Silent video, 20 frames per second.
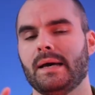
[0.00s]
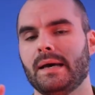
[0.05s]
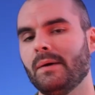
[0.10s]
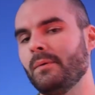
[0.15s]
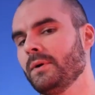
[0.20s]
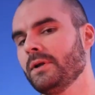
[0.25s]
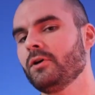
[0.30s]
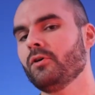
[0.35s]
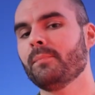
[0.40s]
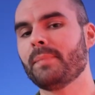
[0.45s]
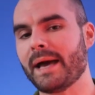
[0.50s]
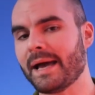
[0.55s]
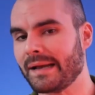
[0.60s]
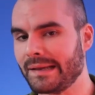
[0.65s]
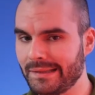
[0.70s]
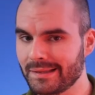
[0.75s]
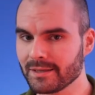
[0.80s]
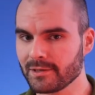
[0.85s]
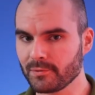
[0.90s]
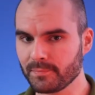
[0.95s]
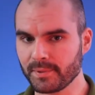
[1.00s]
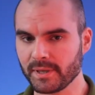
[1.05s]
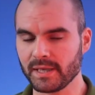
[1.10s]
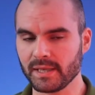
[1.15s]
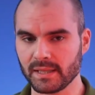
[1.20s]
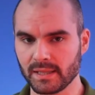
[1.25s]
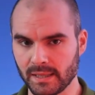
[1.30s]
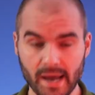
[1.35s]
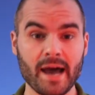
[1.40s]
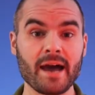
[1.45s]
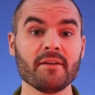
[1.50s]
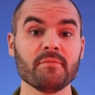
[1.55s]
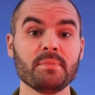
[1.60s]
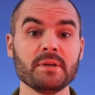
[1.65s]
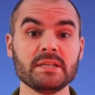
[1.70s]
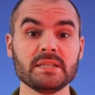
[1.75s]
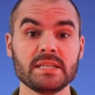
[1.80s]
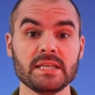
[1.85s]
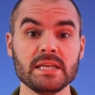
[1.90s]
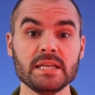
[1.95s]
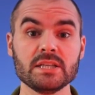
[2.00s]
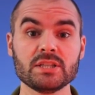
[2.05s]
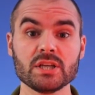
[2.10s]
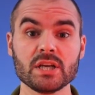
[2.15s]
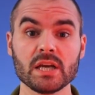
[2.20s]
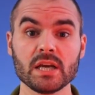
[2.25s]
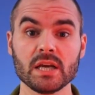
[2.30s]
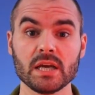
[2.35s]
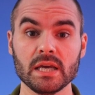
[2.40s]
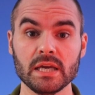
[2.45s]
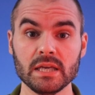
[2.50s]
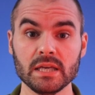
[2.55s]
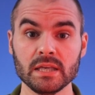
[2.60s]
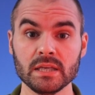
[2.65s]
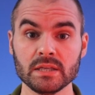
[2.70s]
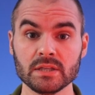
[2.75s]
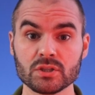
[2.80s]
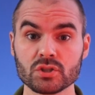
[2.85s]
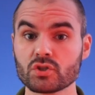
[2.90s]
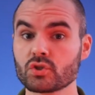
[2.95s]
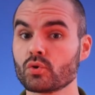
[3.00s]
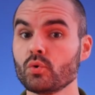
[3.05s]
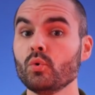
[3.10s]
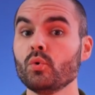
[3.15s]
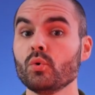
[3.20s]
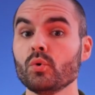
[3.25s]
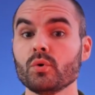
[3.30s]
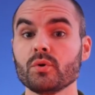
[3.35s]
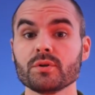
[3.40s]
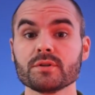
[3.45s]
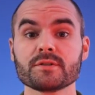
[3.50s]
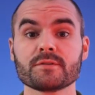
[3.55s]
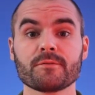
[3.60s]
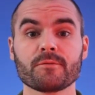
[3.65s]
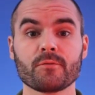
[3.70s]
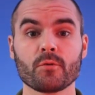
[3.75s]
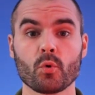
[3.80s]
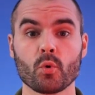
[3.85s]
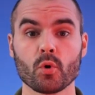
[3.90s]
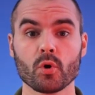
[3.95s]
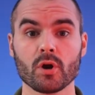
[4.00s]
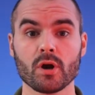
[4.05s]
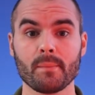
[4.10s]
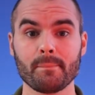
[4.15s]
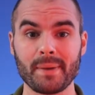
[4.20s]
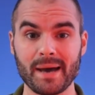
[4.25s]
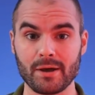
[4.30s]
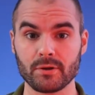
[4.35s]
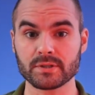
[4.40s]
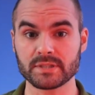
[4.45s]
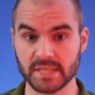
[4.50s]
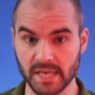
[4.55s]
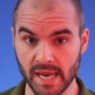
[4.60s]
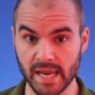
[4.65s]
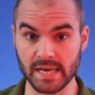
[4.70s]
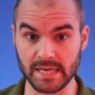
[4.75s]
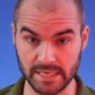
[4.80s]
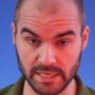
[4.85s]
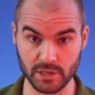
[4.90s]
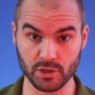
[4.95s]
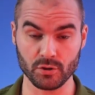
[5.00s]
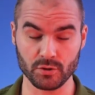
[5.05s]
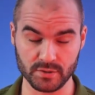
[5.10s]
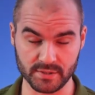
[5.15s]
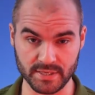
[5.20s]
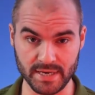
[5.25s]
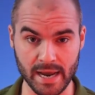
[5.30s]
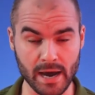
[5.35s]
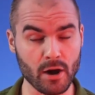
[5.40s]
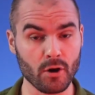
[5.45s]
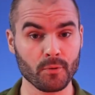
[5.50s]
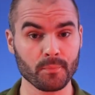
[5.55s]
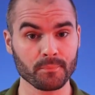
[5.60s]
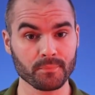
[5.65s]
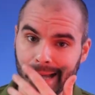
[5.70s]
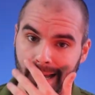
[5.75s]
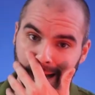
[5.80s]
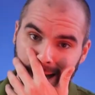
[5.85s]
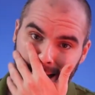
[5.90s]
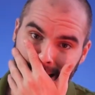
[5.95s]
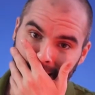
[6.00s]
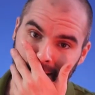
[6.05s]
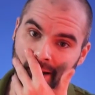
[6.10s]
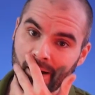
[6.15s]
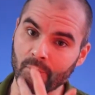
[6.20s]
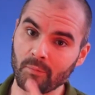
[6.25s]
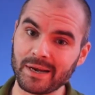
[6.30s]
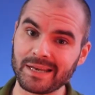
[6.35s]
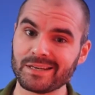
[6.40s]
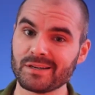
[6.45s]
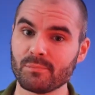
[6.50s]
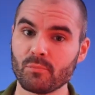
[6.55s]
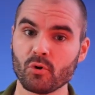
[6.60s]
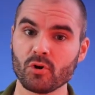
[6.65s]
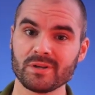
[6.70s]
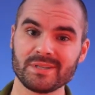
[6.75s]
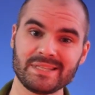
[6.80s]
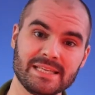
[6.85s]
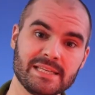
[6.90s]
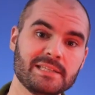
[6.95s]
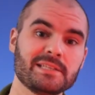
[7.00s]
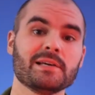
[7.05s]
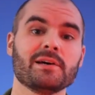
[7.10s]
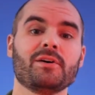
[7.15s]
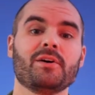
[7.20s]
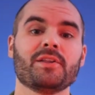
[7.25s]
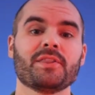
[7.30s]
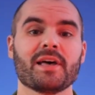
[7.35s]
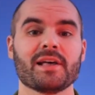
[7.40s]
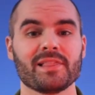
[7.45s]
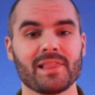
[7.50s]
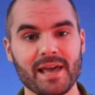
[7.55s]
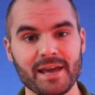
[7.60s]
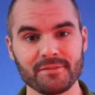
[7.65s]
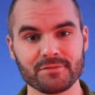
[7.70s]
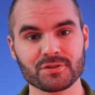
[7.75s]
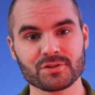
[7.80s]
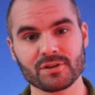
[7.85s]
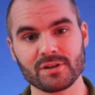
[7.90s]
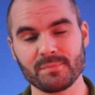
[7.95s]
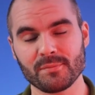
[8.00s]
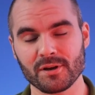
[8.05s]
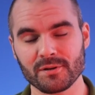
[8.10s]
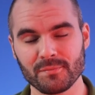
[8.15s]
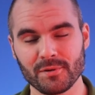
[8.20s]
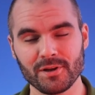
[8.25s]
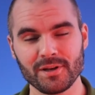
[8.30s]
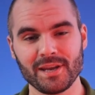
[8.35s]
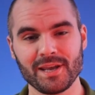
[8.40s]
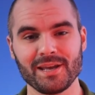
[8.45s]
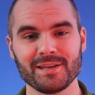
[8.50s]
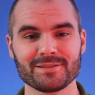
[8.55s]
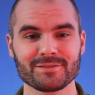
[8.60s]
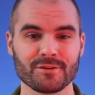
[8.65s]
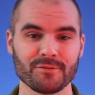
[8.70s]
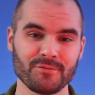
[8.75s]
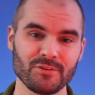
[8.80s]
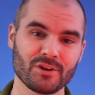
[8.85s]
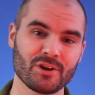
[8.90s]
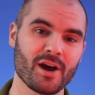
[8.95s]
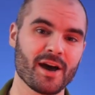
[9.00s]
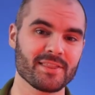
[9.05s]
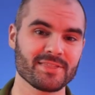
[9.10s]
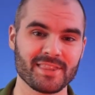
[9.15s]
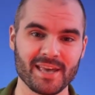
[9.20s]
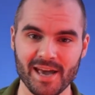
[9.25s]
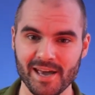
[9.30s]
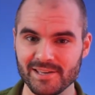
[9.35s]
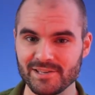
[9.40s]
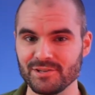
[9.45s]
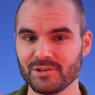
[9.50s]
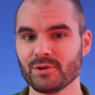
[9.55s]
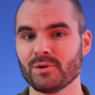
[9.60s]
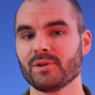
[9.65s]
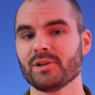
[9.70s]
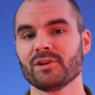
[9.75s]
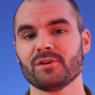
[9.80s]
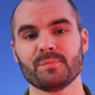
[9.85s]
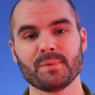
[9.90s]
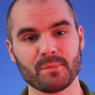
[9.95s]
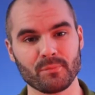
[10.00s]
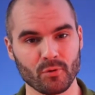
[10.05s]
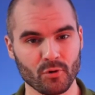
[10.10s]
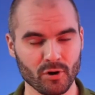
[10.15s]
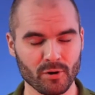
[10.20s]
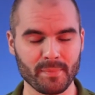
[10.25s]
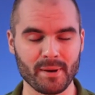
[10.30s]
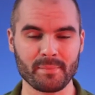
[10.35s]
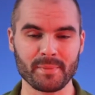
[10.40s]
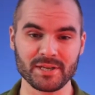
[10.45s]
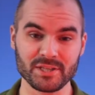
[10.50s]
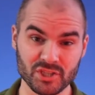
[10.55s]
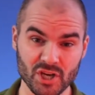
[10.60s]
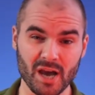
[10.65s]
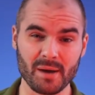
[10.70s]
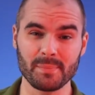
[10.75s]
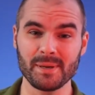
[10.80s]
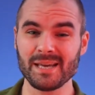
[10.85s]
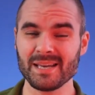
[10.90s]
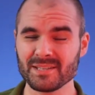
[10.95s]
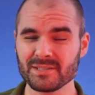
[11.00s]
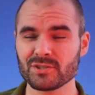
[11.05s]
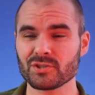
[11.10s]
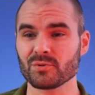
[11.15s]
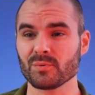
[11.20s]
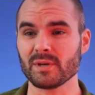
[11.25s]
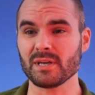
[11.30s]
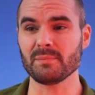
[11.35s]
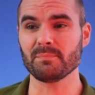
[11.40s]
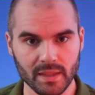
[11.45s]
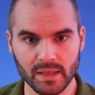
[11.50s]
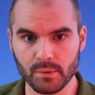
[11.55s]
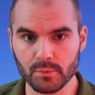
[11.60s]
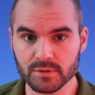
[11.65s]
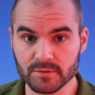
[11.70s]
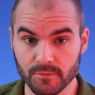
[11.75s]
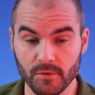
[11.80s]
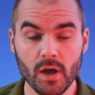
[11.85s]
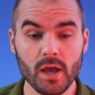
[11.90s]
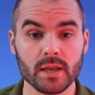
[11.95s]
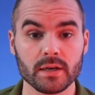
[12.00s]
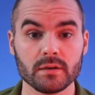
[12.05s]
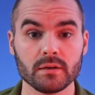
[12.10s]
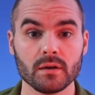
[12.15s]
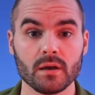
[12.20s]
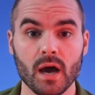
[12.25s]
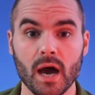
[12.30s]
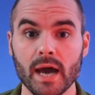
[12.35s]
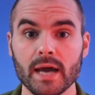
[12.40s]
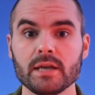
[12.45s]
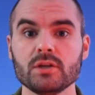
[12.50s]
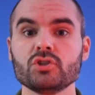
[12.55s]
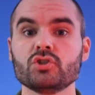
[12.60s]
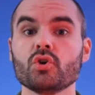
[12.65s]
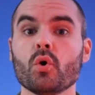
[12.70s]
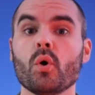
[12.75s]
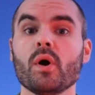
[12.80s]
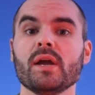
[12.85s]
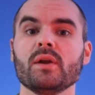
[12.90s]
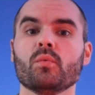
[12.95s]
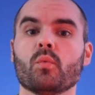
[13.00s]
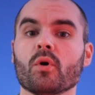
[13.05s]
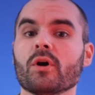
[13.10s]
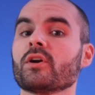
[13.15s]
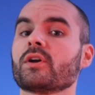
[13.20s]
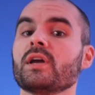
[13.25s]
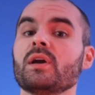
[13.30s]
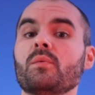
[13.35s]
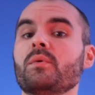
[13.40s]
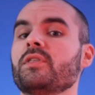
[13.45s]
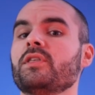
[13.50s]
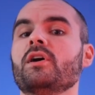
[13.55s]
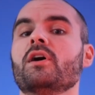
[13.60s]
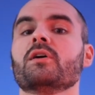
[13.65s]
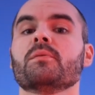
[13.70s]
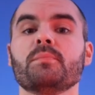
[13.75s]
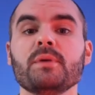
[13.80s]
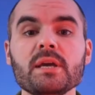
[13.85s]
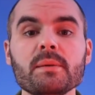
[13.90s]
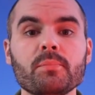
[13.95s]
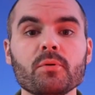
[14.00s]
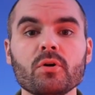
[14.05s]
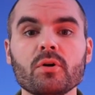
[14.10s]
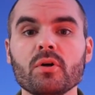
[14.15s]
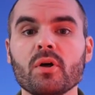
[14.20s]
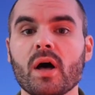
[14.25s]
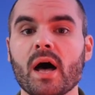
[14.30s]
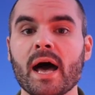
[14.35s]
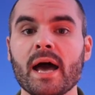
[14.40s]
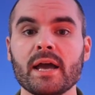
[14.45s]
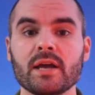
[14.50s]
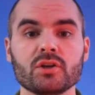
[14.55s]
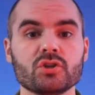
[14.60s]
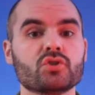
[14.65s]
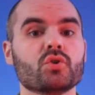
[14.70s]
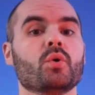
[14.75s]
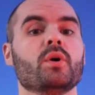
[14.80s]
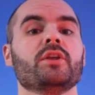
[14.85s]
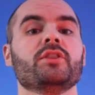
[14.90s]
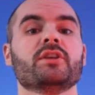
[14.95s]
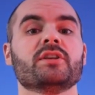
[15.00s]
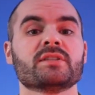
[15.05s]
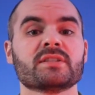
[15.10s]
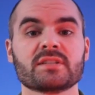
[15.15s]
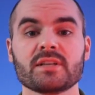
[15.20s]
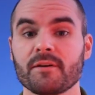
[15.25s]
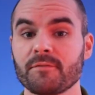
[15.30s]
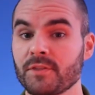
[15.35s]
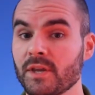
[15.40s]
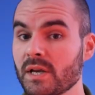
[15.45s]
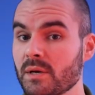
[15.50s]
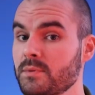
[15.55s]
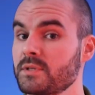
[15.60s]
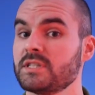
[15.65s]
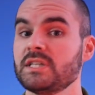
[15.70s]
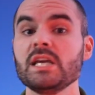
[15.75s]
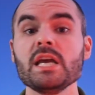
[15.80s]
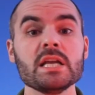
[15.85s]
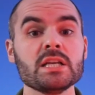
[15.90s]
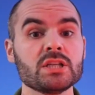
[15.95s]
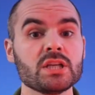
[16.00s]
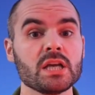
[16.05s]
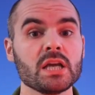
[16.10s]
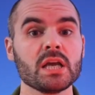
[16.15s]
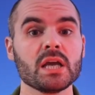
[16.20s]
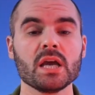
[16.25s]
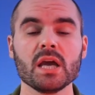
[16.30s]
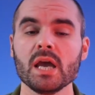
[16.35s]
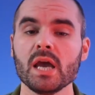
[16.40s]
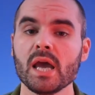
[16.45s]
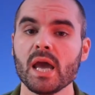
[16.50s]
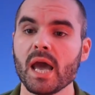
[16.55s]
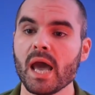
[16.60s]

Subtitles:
I want to go back a little bit. I've been teaching in schools for about 10 years now. I went into more detail in that live stream on Monday, so if you caught that, you know a little bit more about my job history. It was fun. I enjoyed working with young people. I enjoyed the stuff that I was teaching.